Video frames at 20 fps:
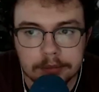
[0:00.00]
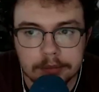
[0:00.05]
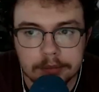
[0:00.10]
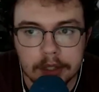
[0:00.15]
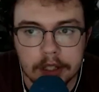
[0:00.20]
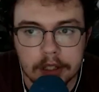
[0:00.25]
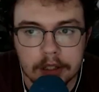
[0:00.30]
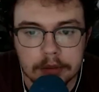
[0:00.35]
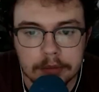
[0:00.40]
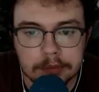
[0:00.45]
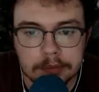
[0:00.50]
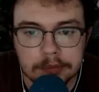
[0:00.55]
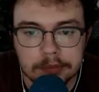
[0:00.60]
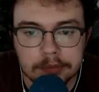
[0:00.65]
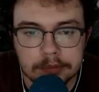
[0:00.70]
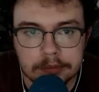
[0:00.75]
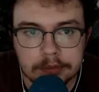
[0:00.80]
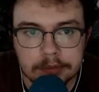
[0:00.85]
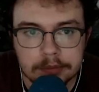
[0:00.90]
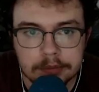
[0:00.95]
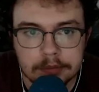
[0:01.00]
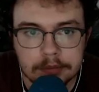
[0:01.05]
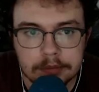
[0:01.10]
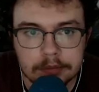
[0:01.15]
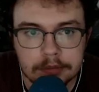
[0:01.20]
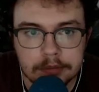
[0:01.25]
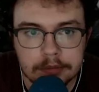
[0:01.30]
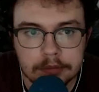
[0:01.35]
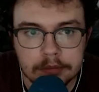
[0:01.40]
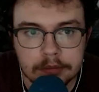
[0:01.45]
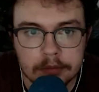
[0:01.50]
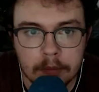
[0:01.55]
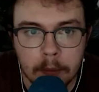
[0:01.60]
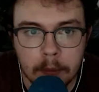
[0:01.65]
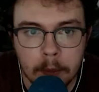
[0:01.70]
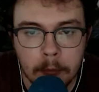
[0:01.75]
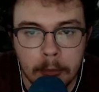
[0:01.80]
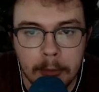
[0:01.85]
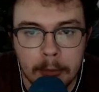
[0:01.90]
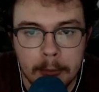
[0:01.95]
Unless, well,
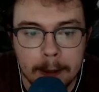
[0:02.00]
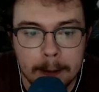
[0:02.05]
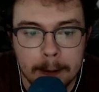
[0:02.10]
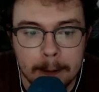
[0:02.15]
you know,